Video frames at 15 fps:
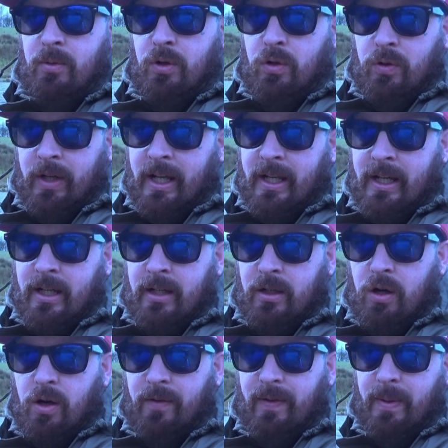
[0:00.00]
we're going to get a
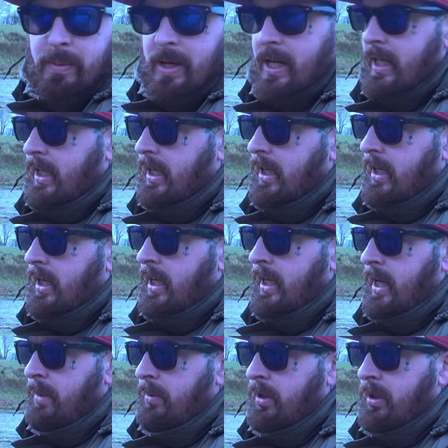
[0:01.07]
coffee break,
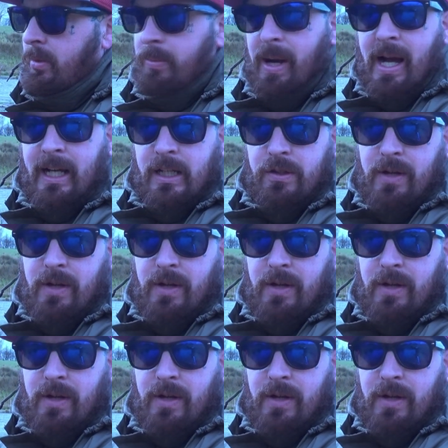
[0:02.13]
and then we'll come back and